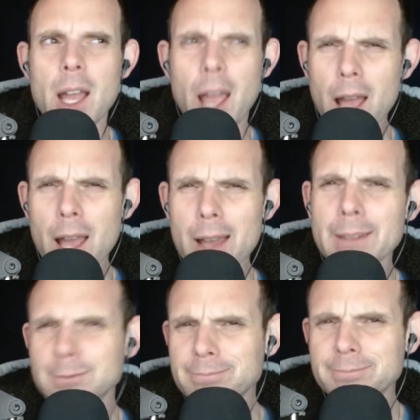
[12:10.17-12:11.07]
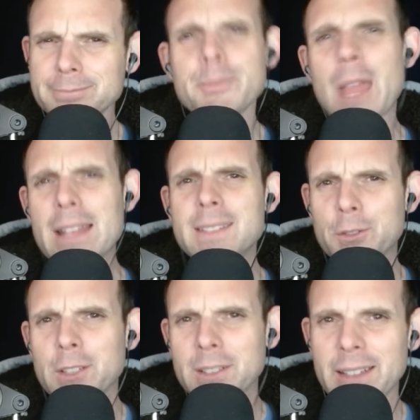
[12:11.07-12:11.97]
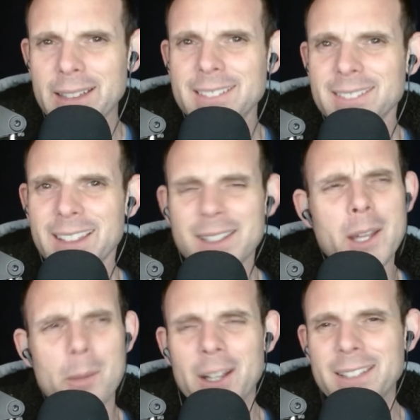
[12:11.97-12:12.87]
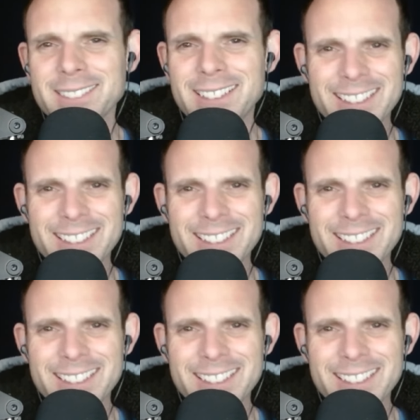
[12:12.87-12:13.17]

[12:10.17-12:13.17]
That's different, lady. Like, come on.